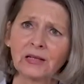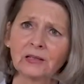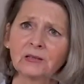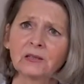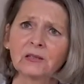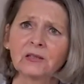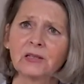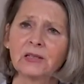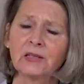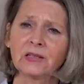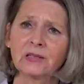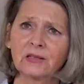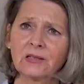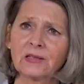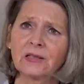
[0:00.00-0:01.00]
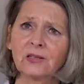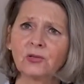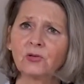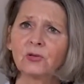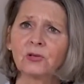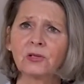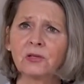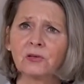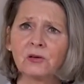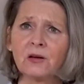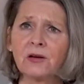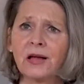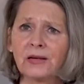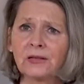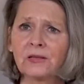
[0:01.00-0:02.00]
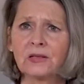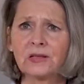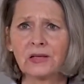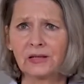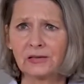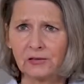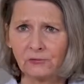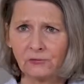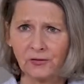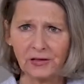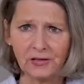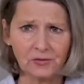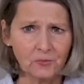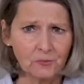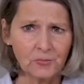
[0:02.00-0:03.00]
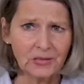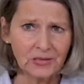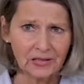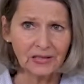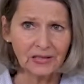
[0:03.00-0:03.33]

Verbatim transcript: The other is that, of course, long term effects can